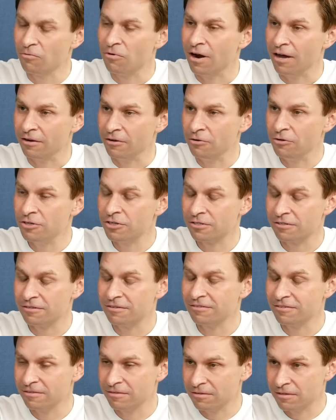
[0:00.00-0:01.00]
Right. You just
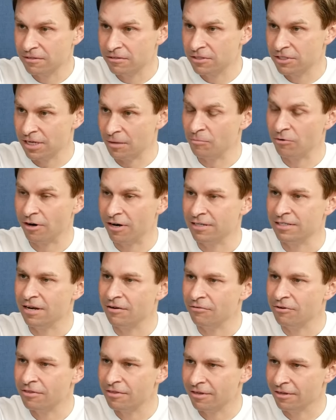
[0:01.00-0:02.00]
summarized
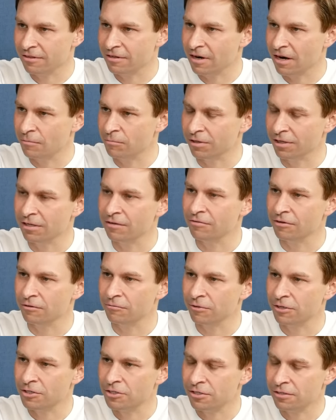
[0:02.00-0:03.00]
everything that I believe
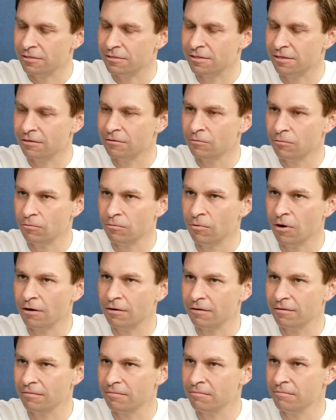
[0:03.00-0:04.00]
in, which is that
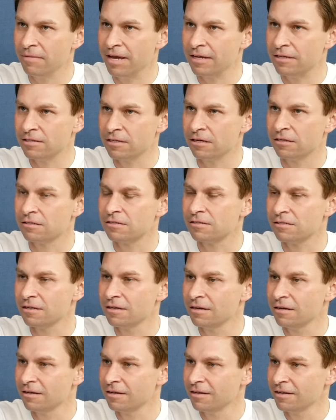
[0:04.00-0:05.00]
what makes us,
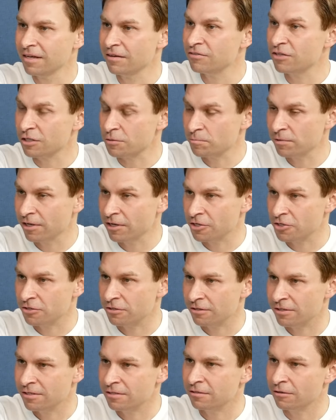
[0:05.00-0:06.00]
gives us
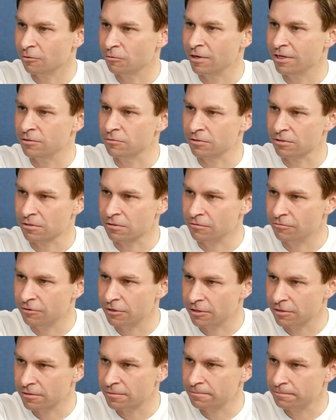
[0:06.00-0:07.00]
pleasure isn't always what's good
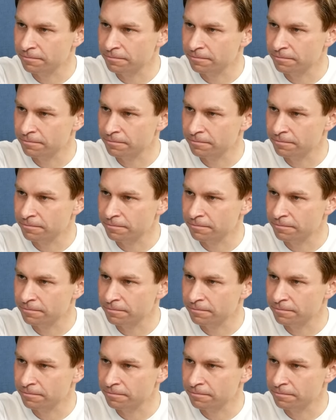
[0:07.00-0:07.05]
for us.